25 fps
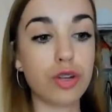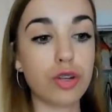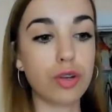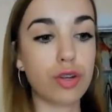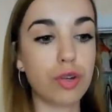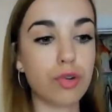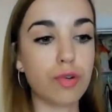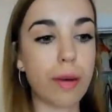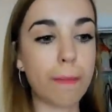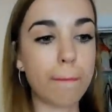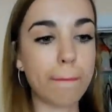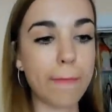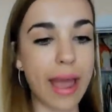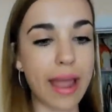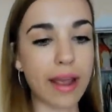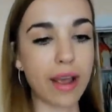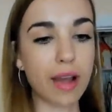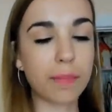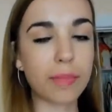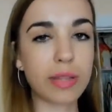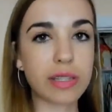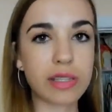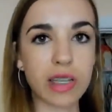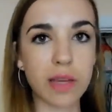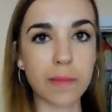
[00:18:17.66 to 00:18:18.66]
new
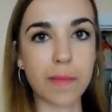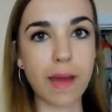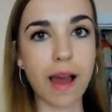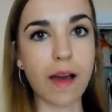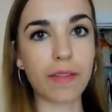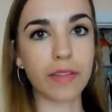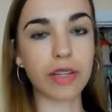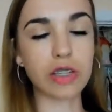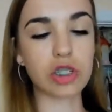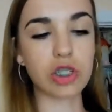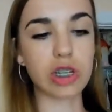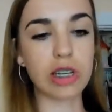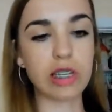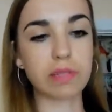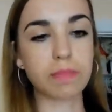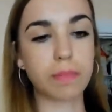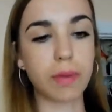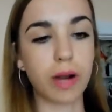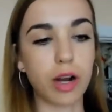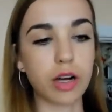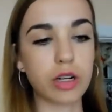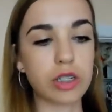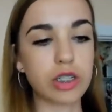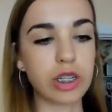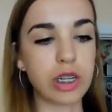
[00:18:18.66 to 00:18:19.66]
makeup that's come out that she's
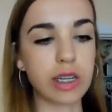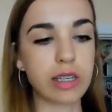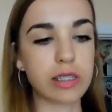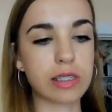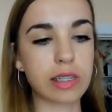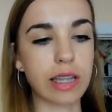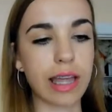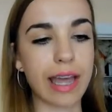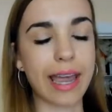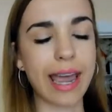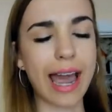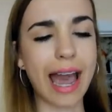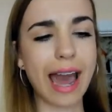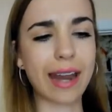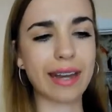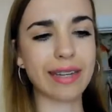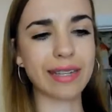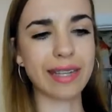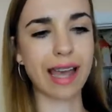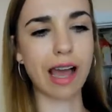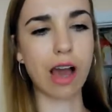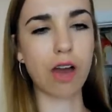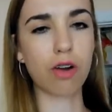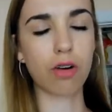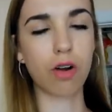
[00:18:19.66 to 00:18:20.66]
purchased like out
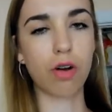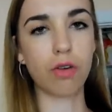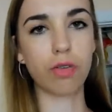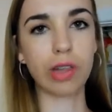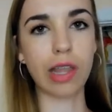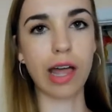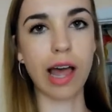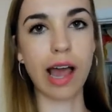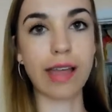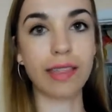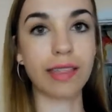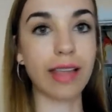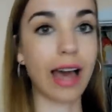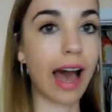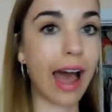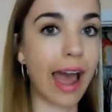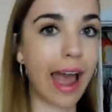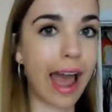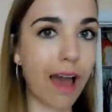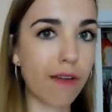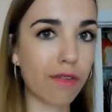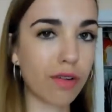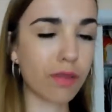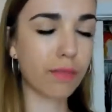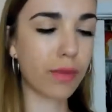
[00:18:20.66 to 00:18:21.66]
of town or online that I
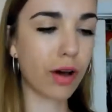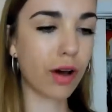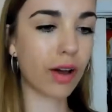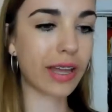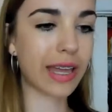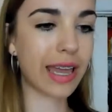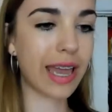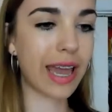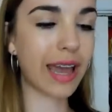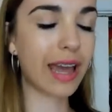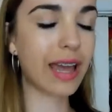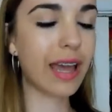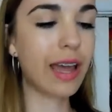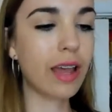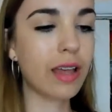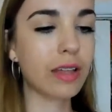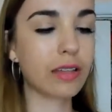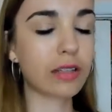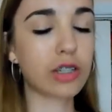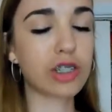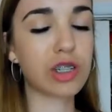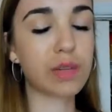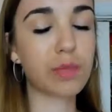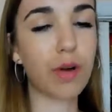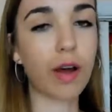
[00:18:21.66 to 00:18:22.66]
haven't bought yet.
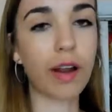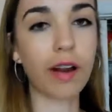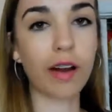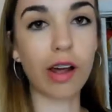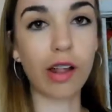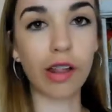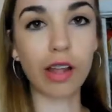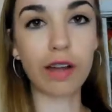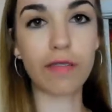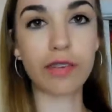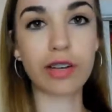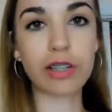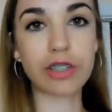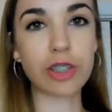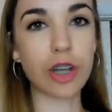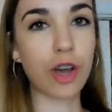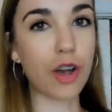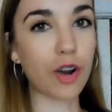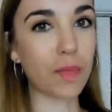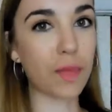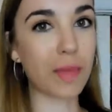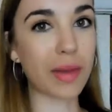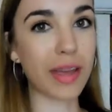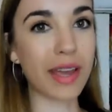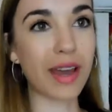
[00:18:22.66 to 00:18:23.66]
So she brought it all over to
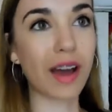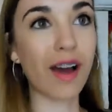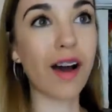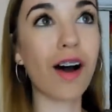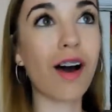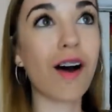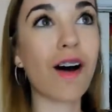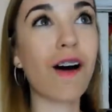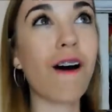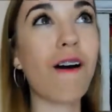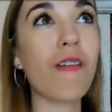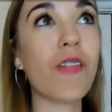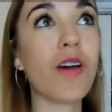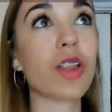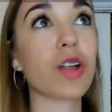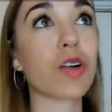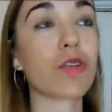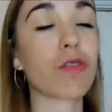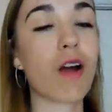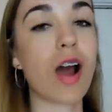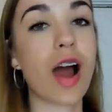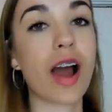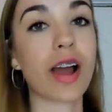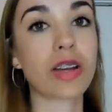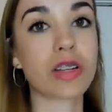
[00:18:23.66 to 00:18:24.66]
show to me. Oh, the
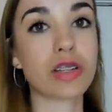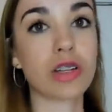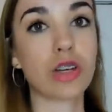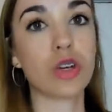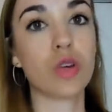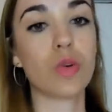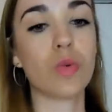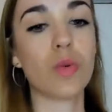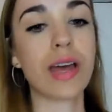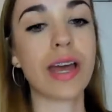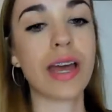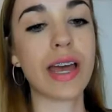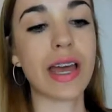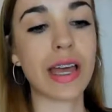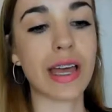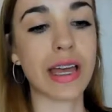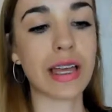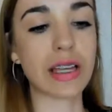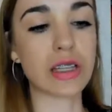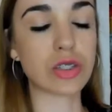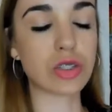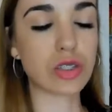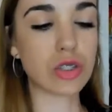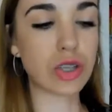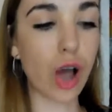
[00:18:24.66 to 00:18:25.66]
Lorac 2
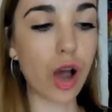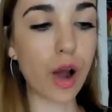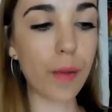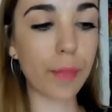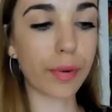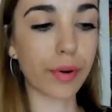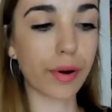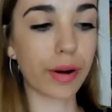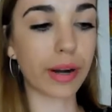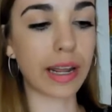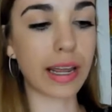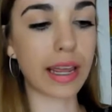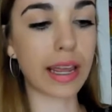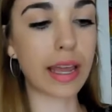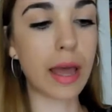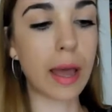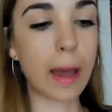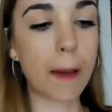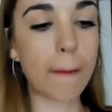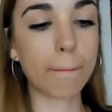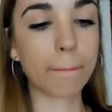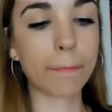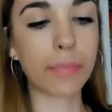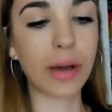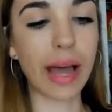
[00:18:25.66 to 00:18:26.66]
is so pretty.
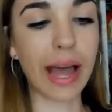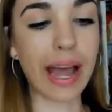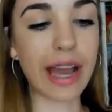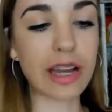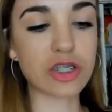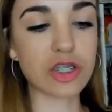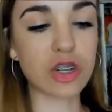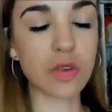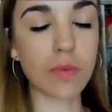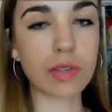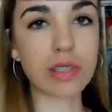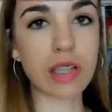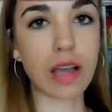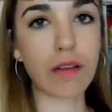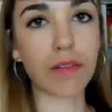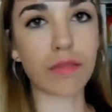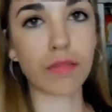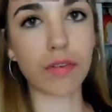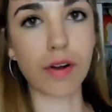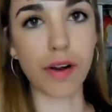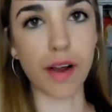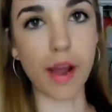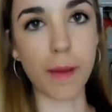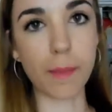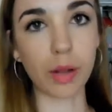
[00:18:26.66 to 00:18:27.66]
But Ashley was over
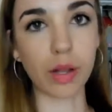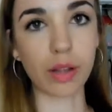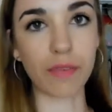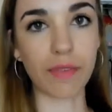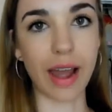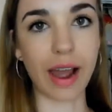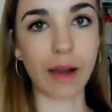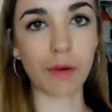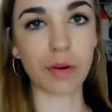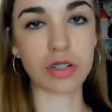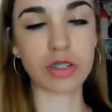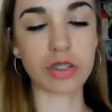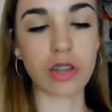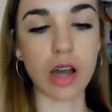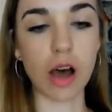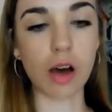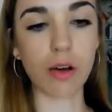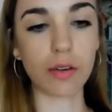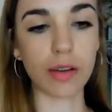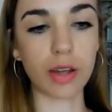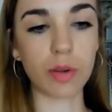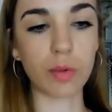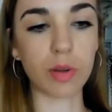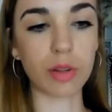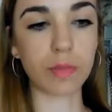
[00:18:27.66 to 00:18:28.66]
for a couple of hours
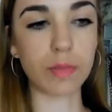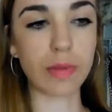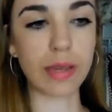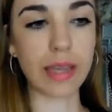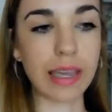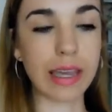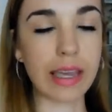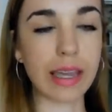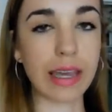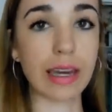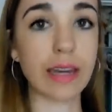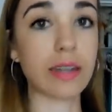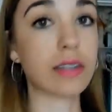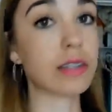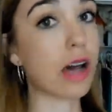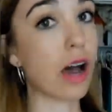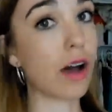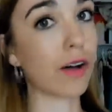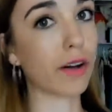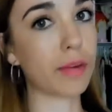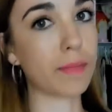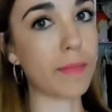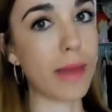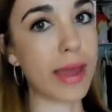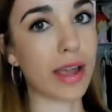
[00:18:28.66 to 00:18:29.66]
talking with me and
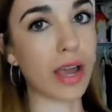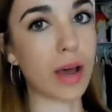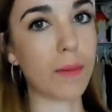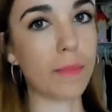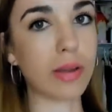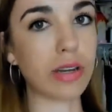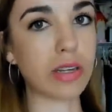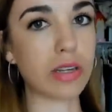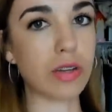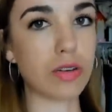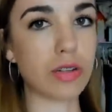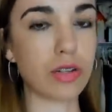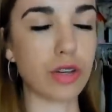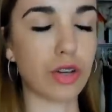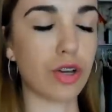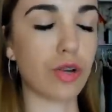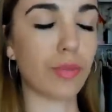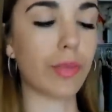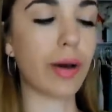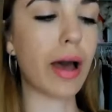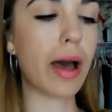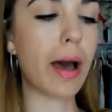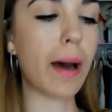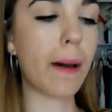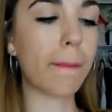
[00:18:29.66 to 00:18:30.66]
talking makeup and
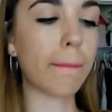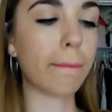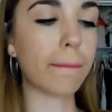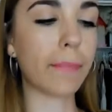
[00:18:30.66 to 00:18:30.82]
YouTube.